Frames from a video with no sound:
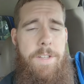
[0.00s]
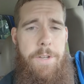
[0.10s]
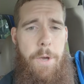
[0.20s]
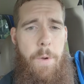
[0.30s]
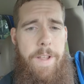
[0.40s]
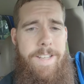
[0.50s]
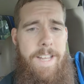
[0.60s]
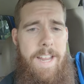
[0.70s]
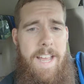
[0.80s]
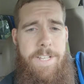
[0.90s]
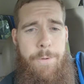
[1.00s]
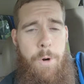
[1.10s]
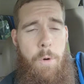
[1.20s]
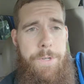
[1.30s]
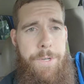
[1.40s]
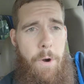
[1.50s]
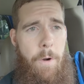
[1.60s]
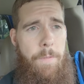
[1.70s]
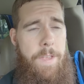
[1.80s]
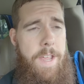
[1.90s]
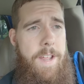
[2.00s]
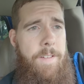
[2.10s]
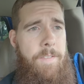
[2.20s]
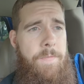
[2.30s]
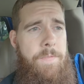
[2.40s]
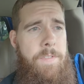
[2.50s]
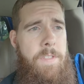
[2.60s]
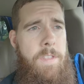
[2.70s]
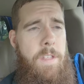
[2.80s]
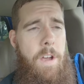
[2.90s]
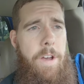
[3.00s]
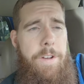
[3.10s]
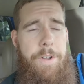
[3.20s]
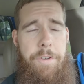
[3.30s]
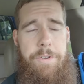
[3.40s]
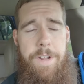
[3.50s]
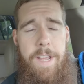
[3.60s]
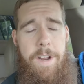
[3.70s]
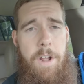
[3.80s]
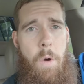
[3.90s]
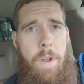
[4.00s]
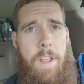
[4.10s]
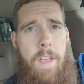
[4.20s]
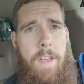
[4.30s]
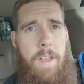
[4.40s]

So he said he has to roll start the Dozer to get it going.